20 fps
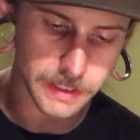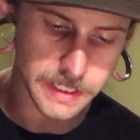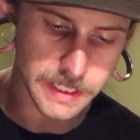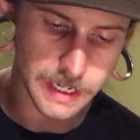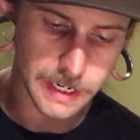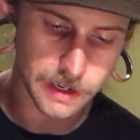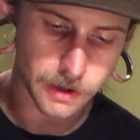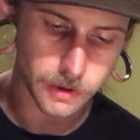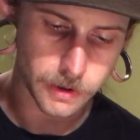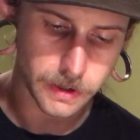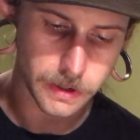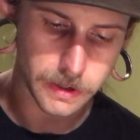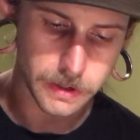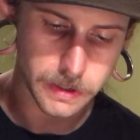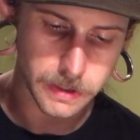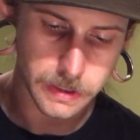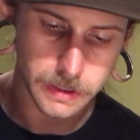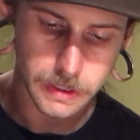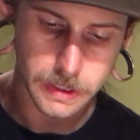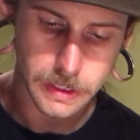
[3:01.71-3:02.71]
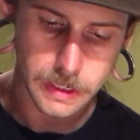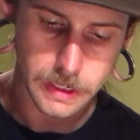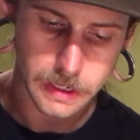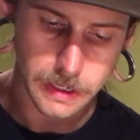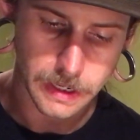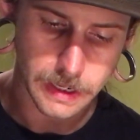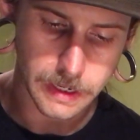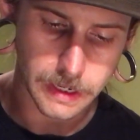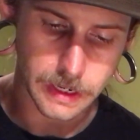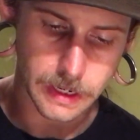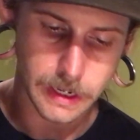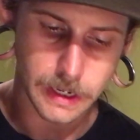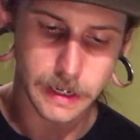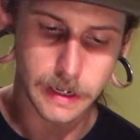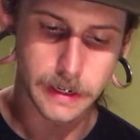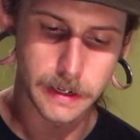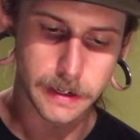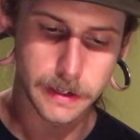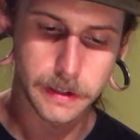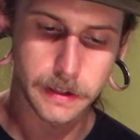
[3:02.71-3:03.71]
this out
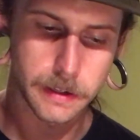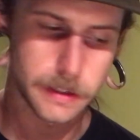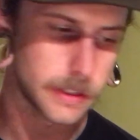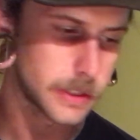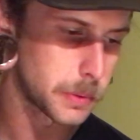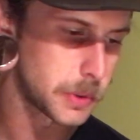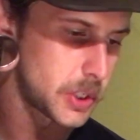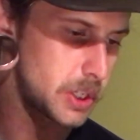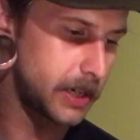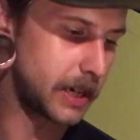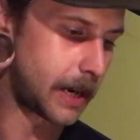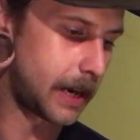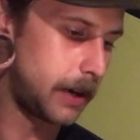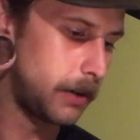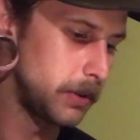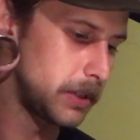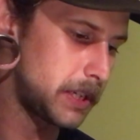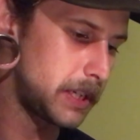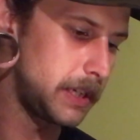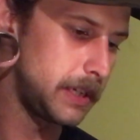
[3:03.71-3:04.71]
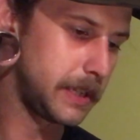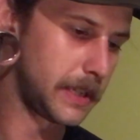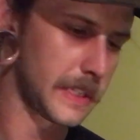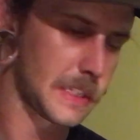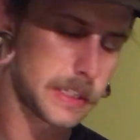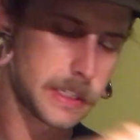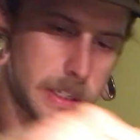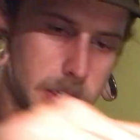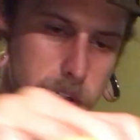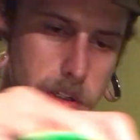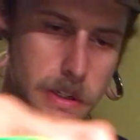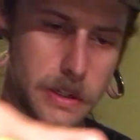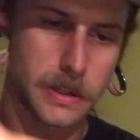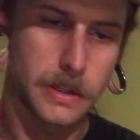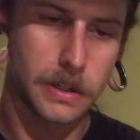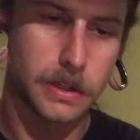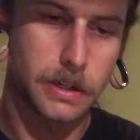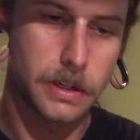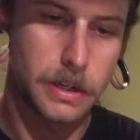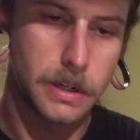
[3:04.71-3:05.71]
and switch it to ounces.
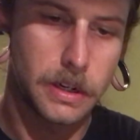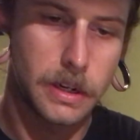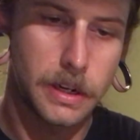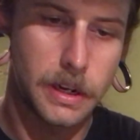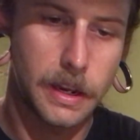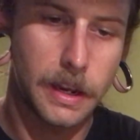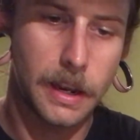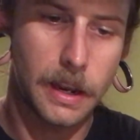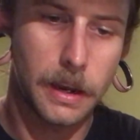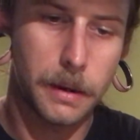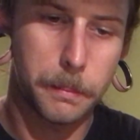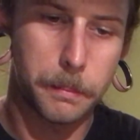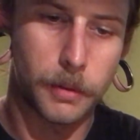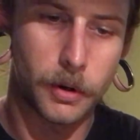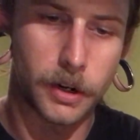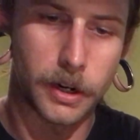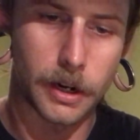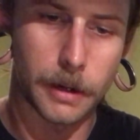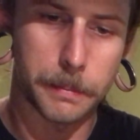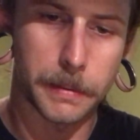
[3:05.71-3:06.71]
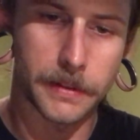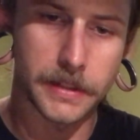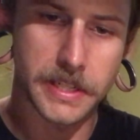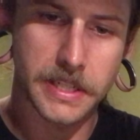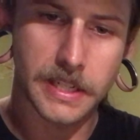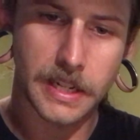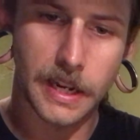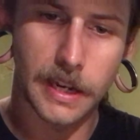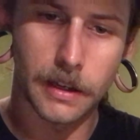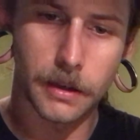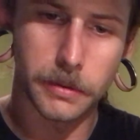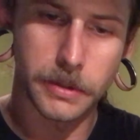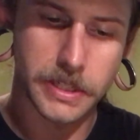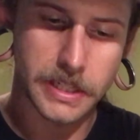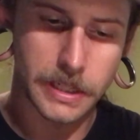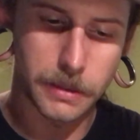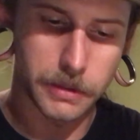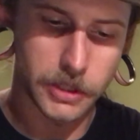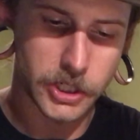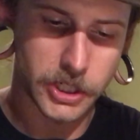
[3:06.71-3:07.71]
Put it up on the scale and we'll
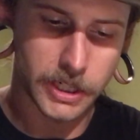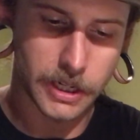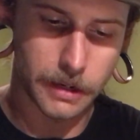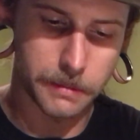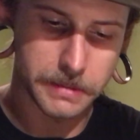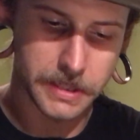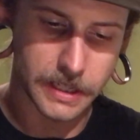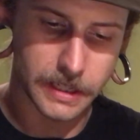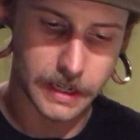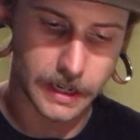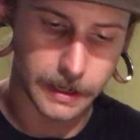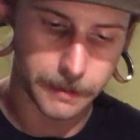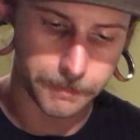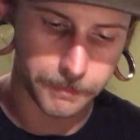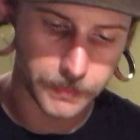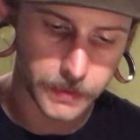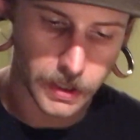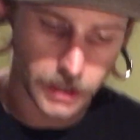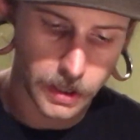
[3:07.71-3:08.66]
see what she comes in at.